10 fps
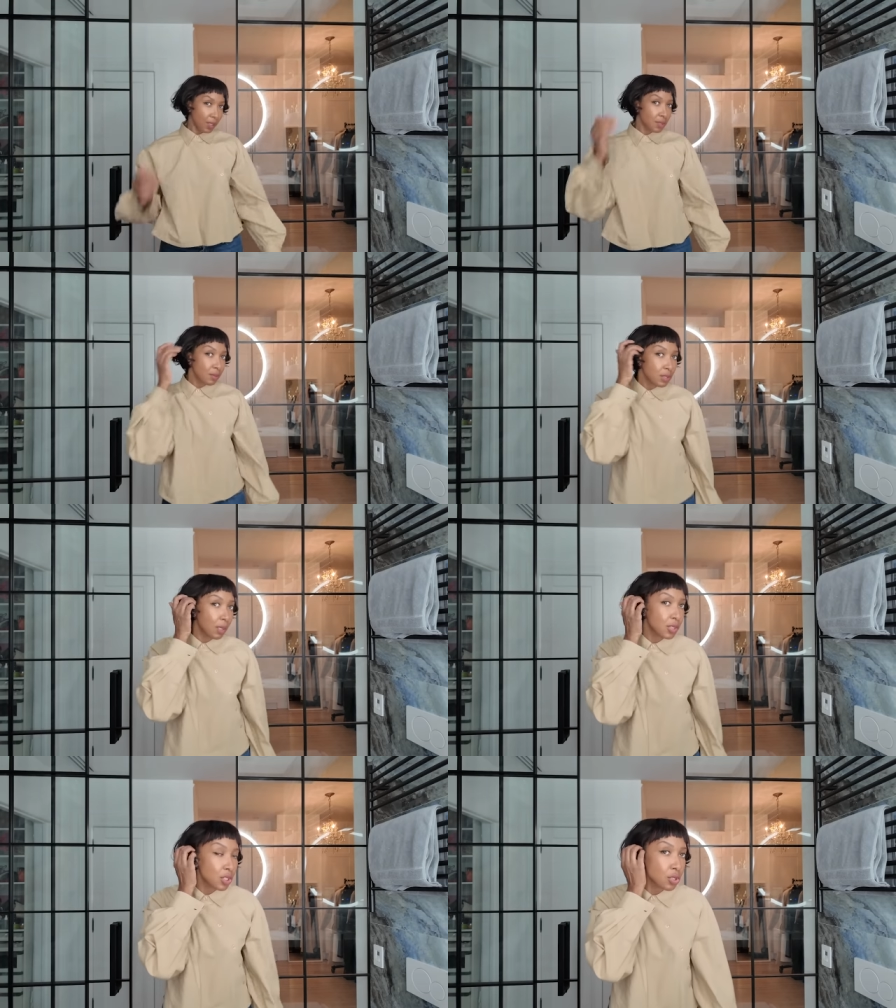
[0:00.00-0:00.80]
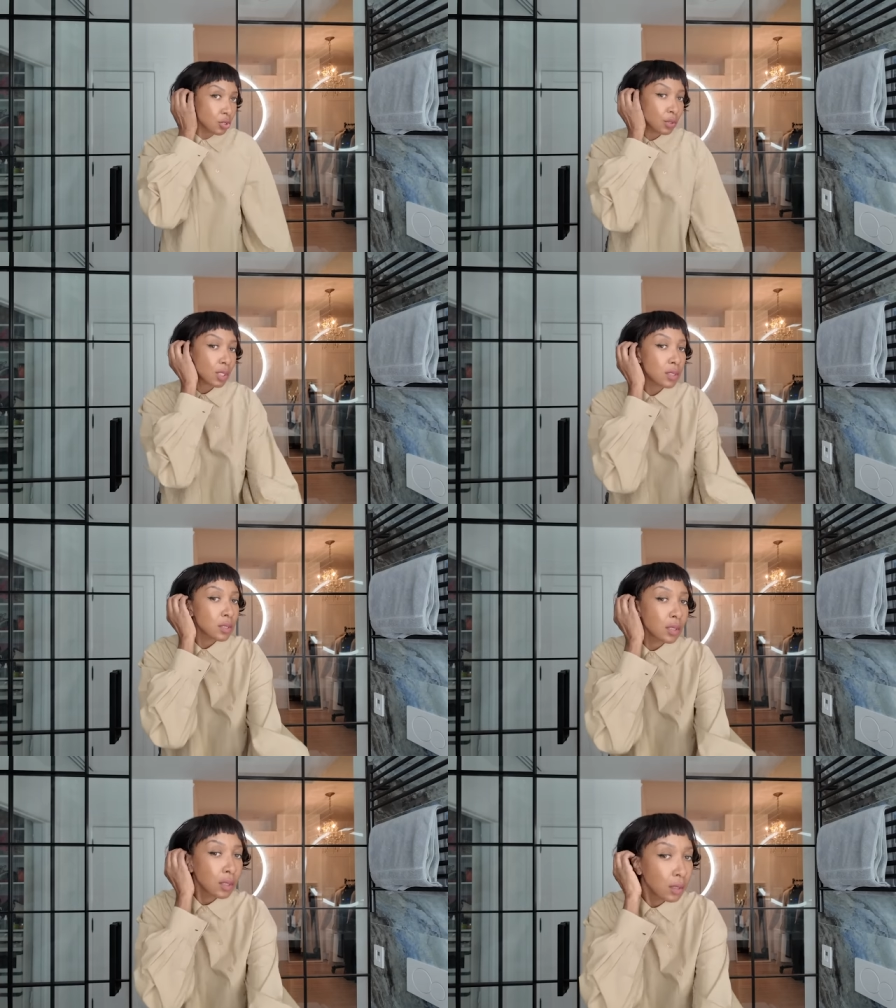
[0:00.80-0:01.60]
And sometimes I just do
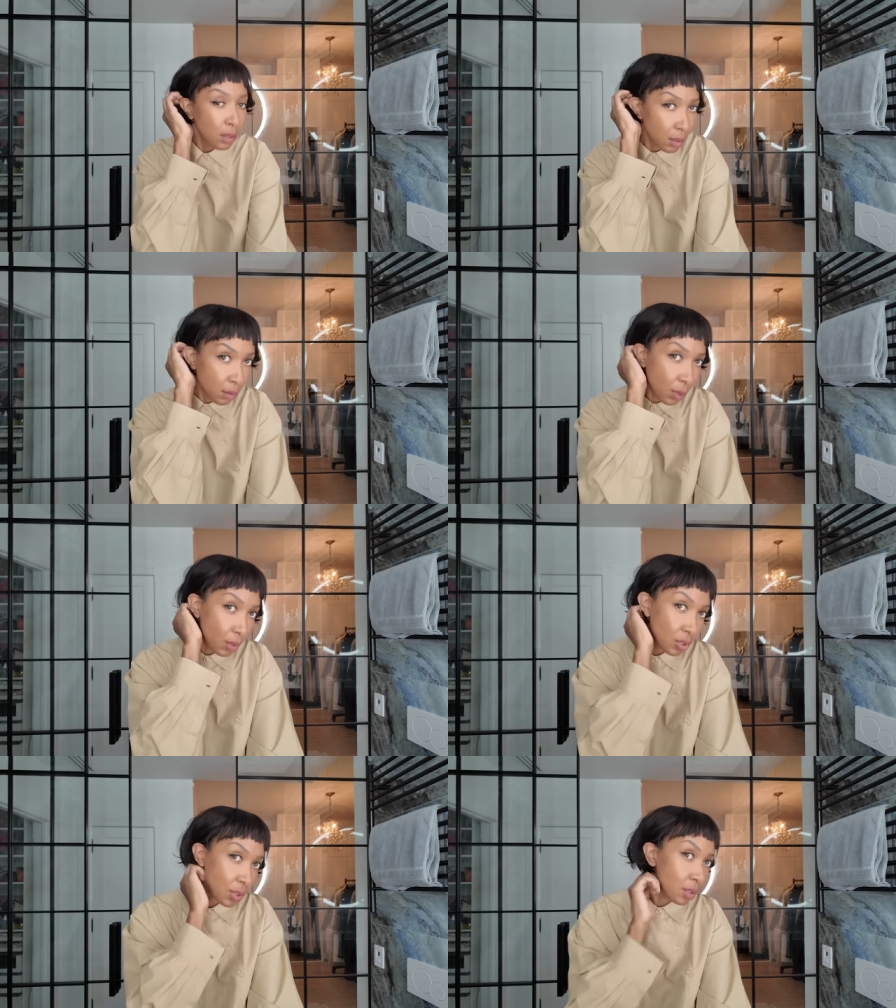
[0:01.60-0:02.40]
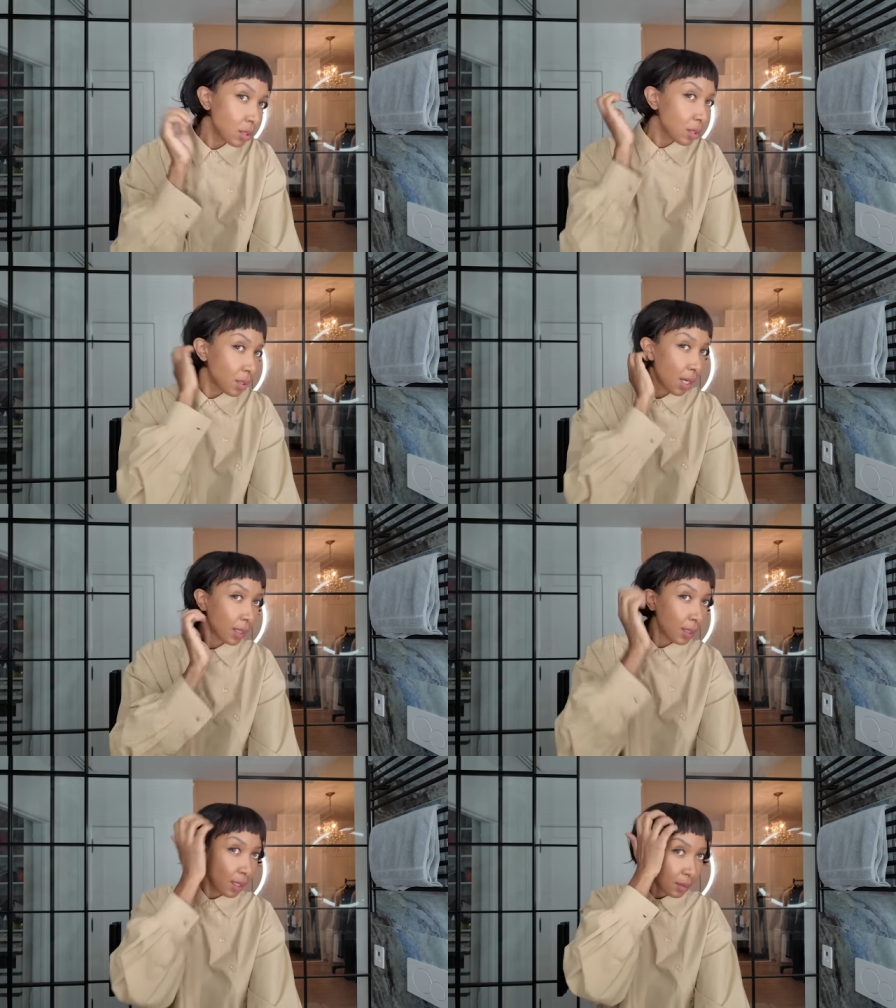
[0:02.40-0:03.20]
this. Well, just
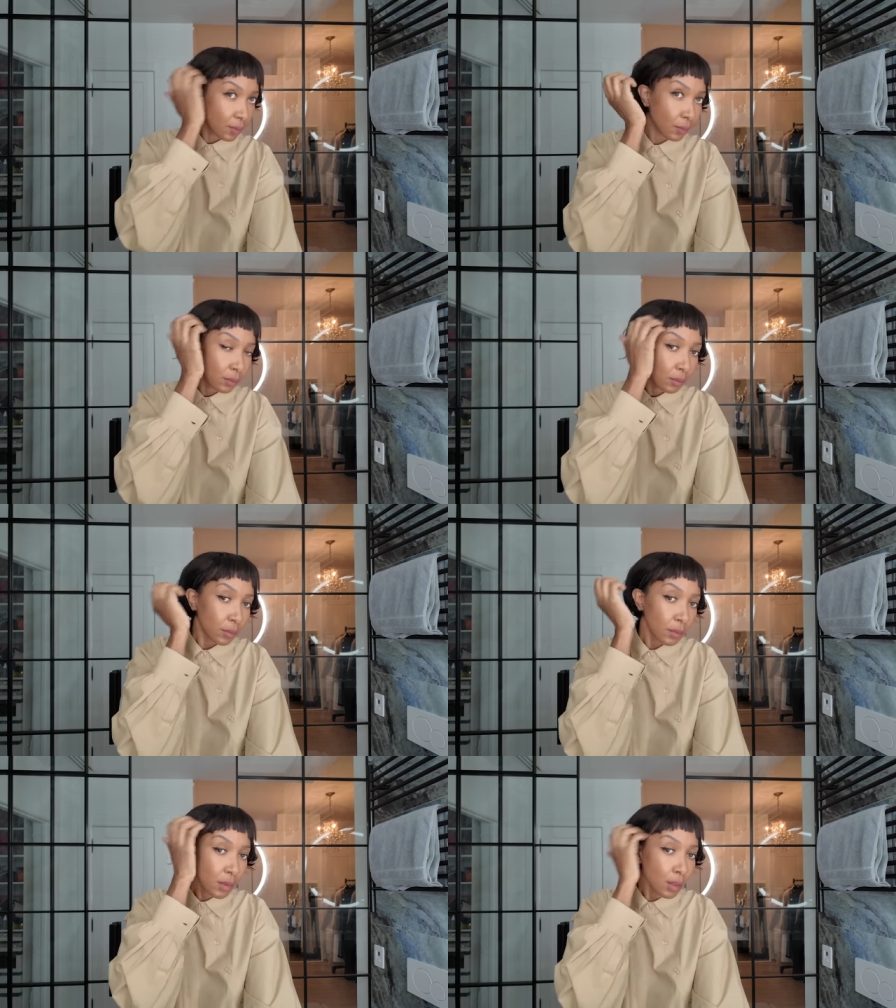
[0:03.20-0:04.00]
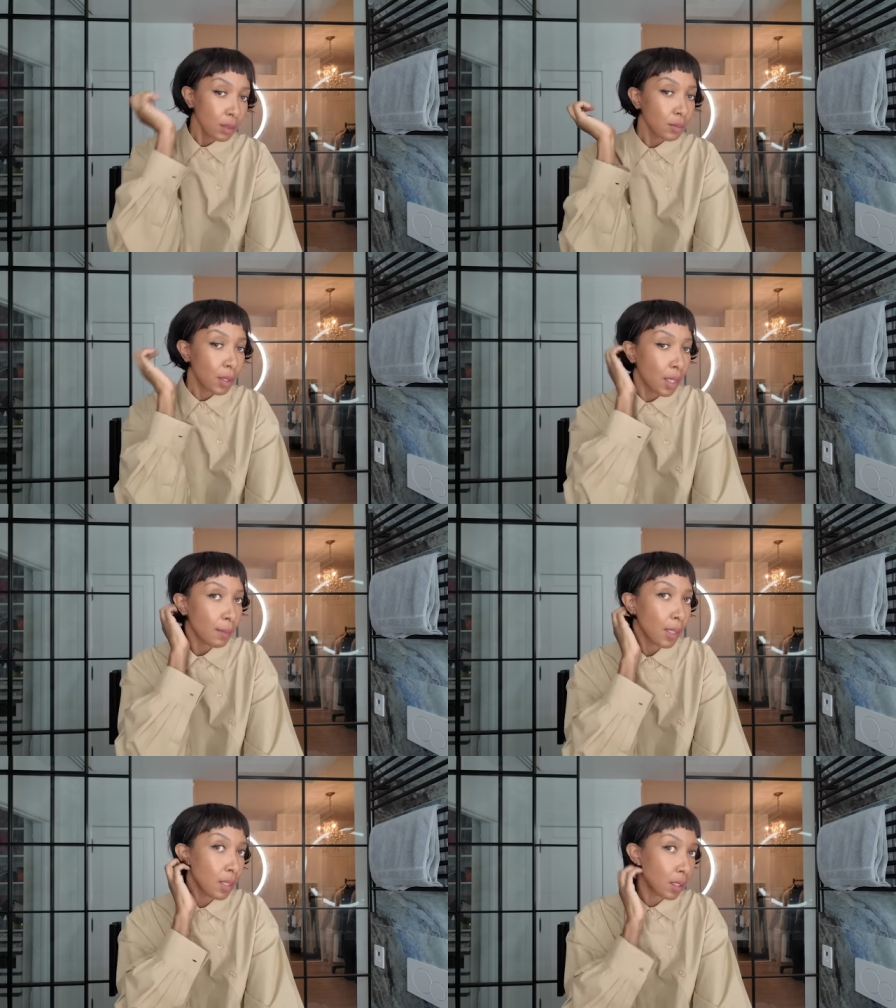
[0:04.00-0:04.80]
tuck it behind
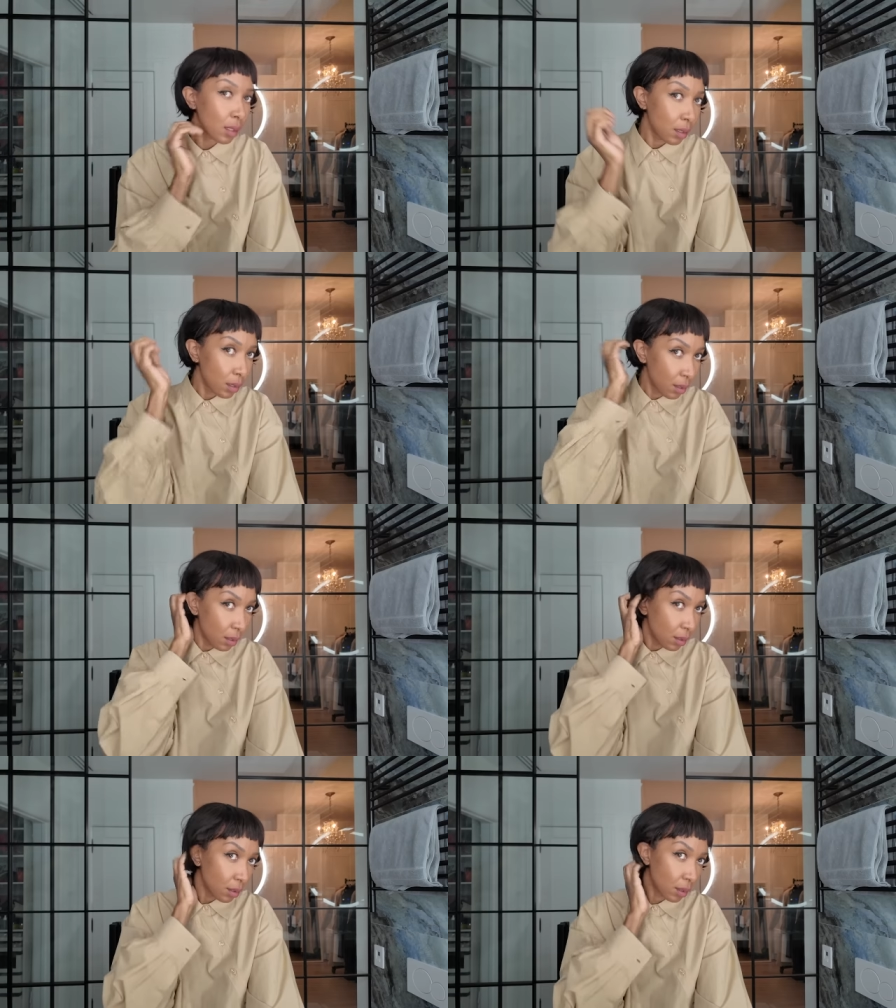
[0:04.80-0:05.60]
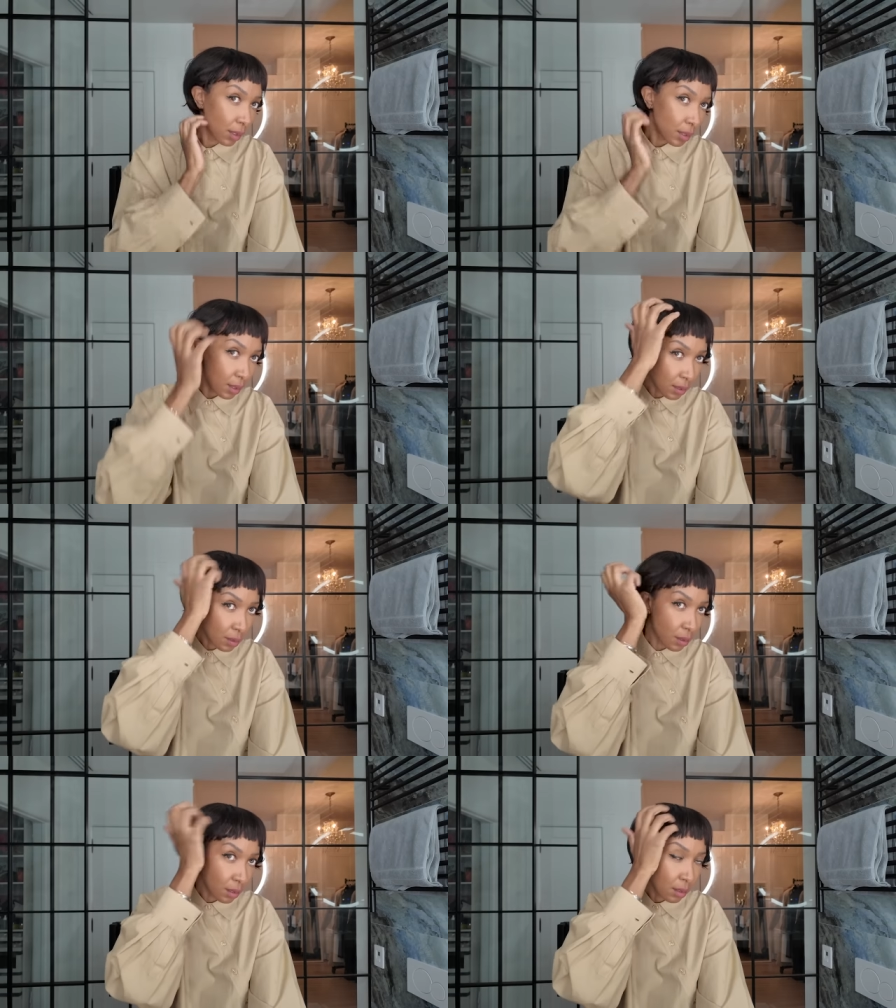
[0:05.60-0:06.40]
my ear like
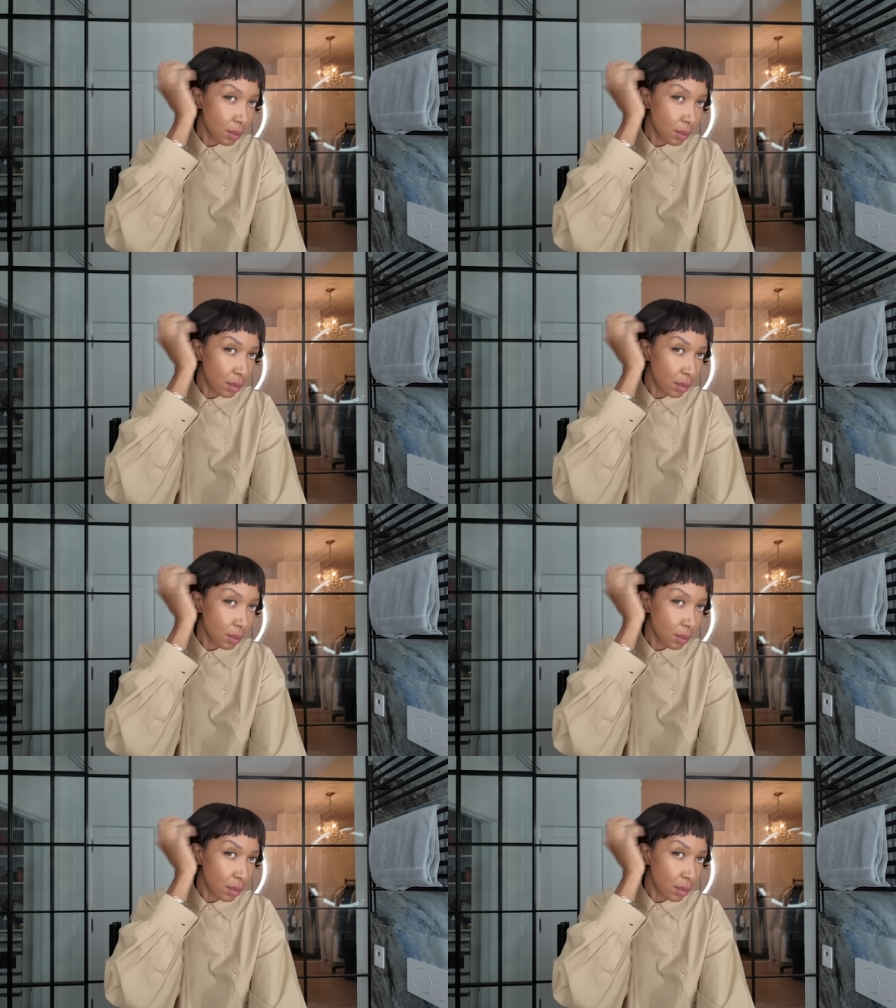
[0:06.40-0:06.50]
this.